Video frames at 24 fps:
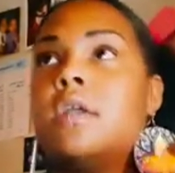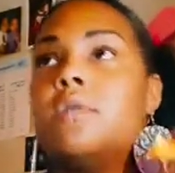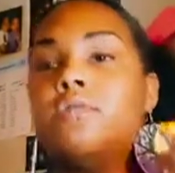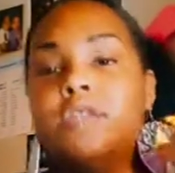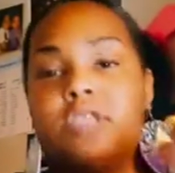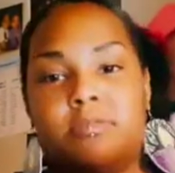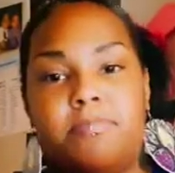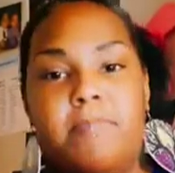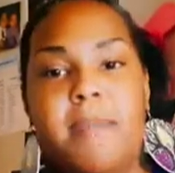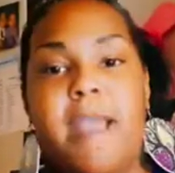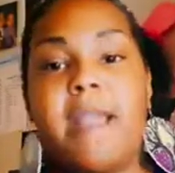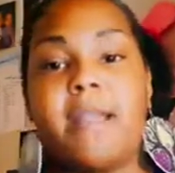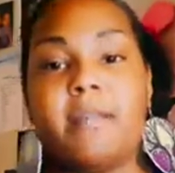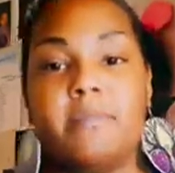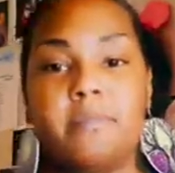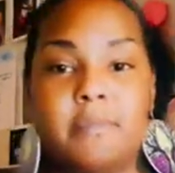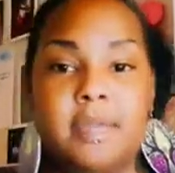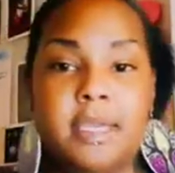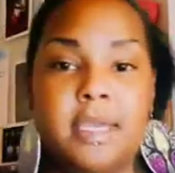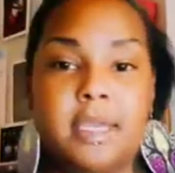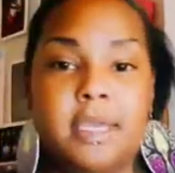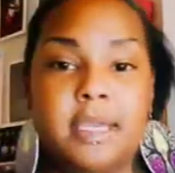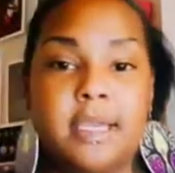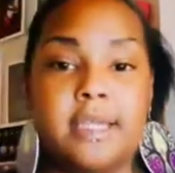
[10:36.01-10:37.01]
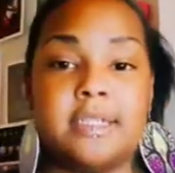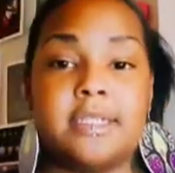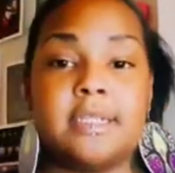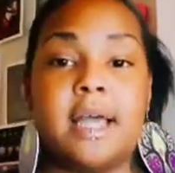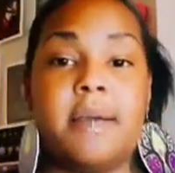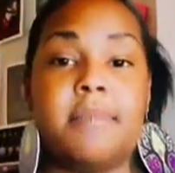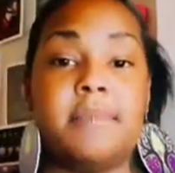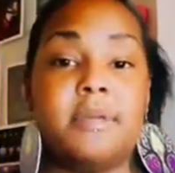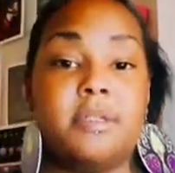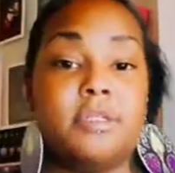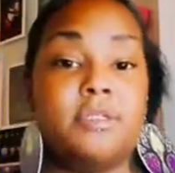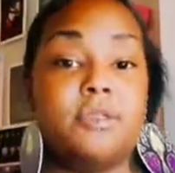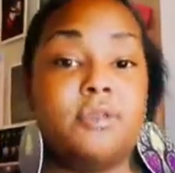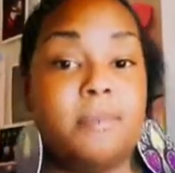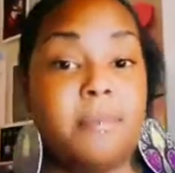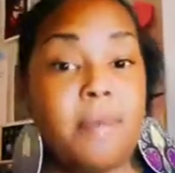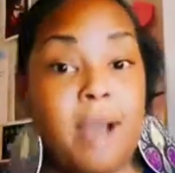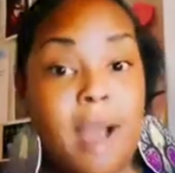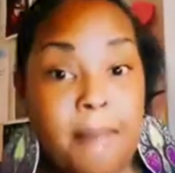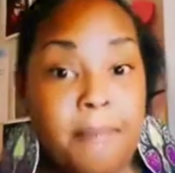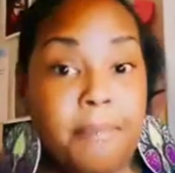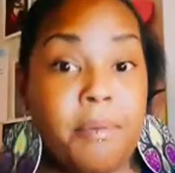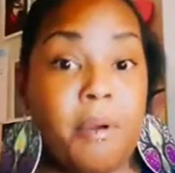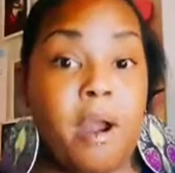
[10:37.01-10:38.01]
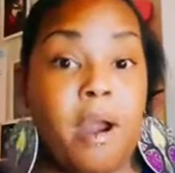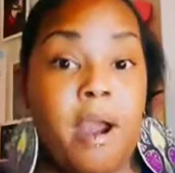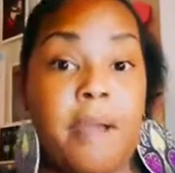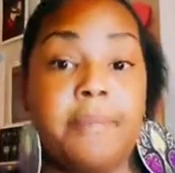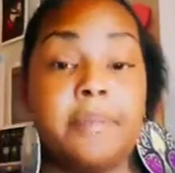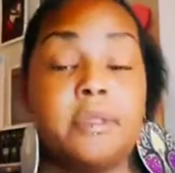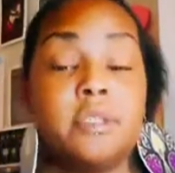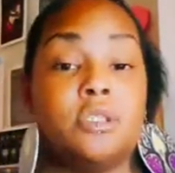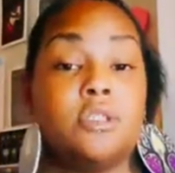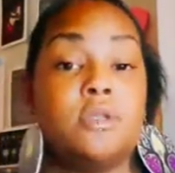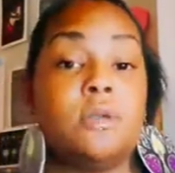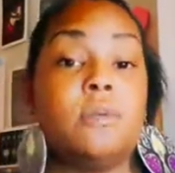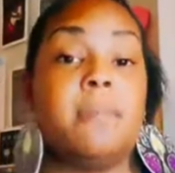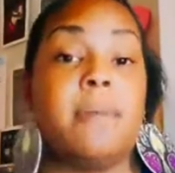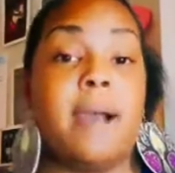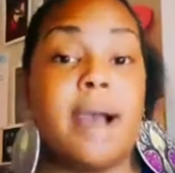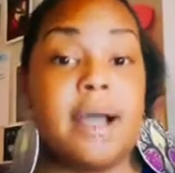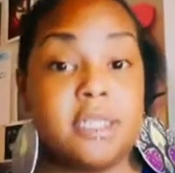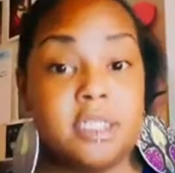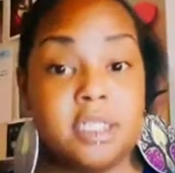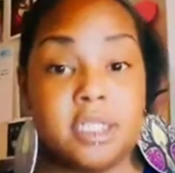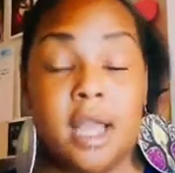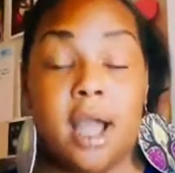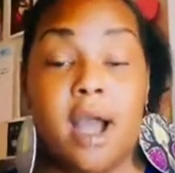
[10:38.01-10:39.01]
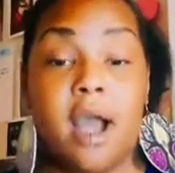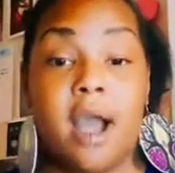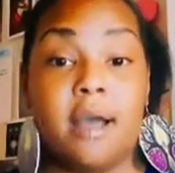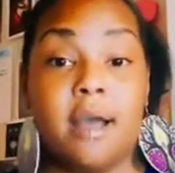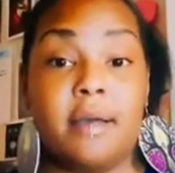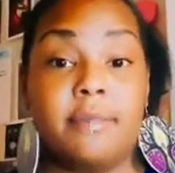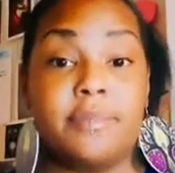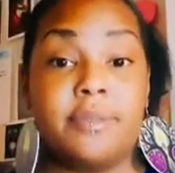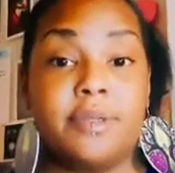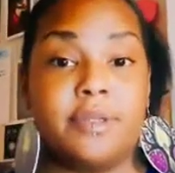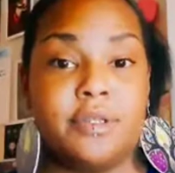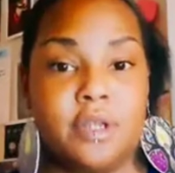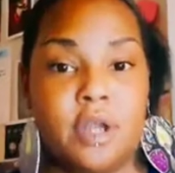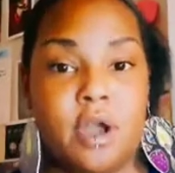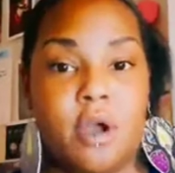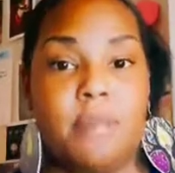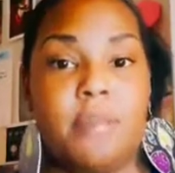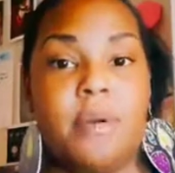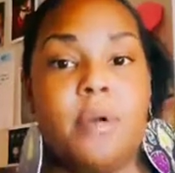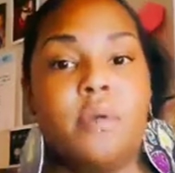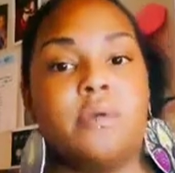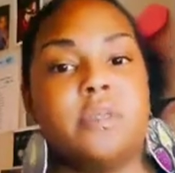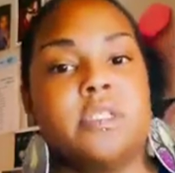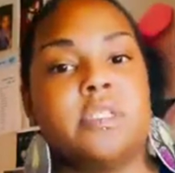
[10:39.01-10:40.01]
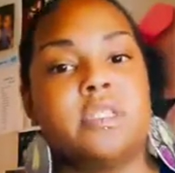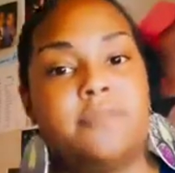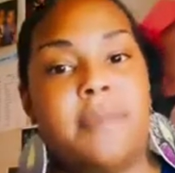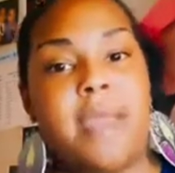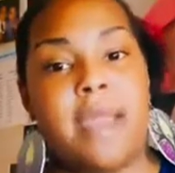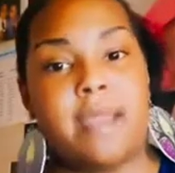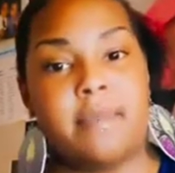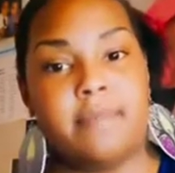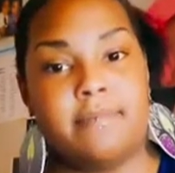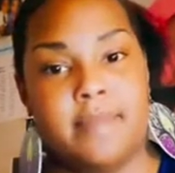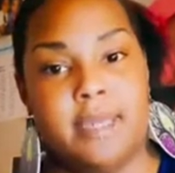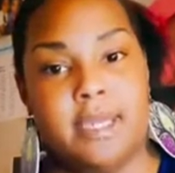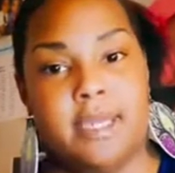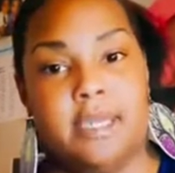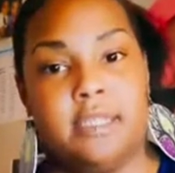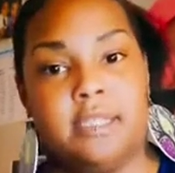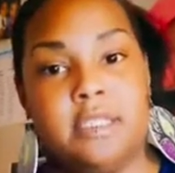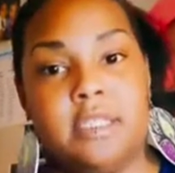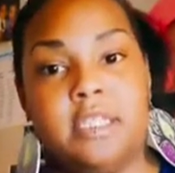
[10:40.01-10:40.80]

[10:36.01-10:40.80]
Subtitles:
respect me, because I'm gonna do my part, I'm gonna do my job, but respect me.